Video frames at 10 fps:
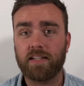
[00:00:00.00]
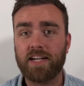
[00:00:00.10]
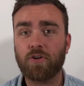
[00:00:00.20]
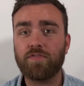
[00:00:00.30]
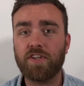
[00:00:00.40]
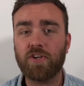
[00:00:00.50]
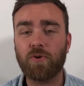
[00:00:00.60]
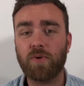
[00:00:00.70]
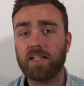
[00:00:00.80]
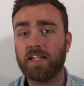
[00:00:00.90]

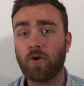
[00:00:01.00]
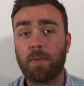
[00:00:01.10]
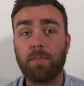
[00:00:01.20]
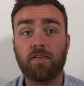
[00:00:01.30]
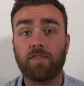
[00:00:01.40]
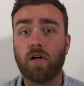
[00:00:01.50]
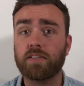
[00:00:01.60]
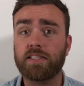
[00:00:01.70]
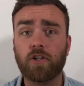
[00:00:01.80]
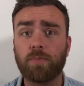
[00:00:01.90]
Interview, maybe a
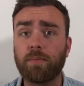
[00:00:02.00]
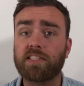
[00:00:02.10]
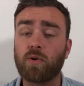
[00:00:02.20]
volunteer, maybe it's a